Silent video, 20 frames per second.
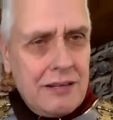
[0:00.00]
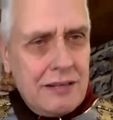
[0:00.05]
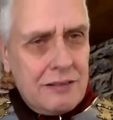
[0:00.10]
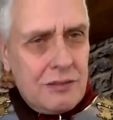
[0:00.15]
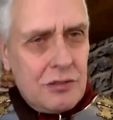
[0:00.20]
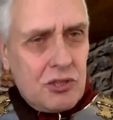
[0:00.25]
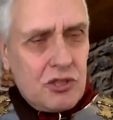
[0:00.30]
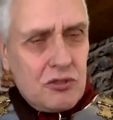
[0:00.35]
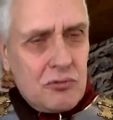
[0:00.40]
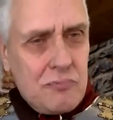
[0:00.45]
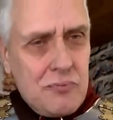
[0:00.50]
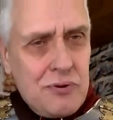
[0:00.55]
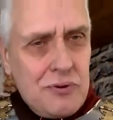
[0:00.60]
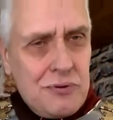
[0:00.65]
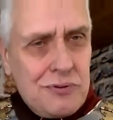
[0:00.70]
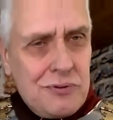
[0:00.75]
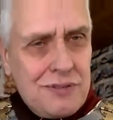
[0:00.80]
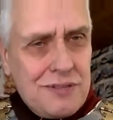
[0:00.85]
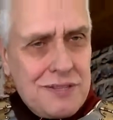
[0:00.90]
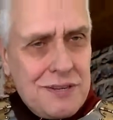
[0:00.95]

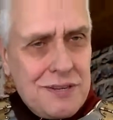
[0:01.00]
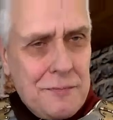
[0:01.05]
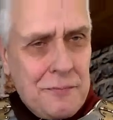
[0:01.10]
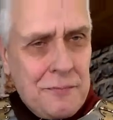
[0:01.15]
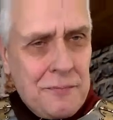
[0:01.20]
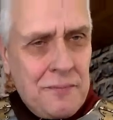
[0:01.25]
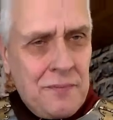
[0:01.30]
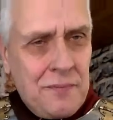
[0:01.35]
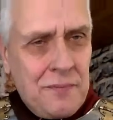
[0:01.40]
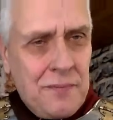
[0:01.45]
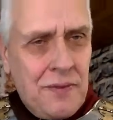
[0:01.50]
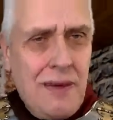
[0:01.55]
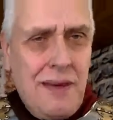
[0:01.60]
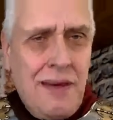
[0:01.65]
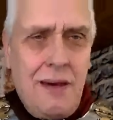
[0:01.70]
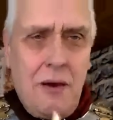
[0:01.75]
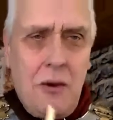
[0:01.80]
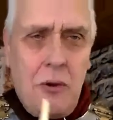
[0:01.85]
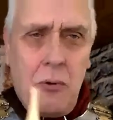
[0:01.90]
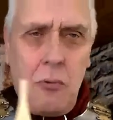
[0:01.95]
smooths them.
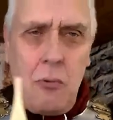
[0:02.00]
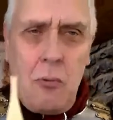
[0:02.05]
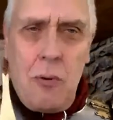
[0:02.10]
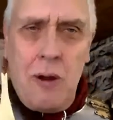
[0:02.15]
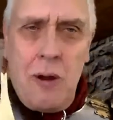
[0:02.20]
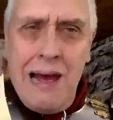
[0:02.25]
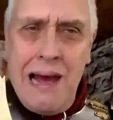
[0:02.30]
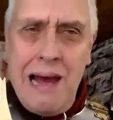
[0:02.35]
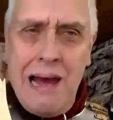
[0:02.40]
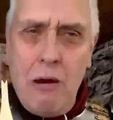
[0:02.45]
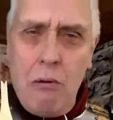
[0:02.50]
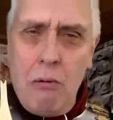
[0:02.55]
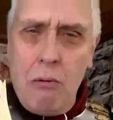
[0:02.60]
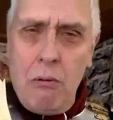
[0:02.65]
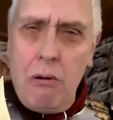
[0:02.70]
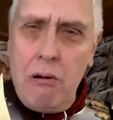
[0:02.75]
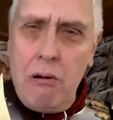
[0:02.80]
Wow.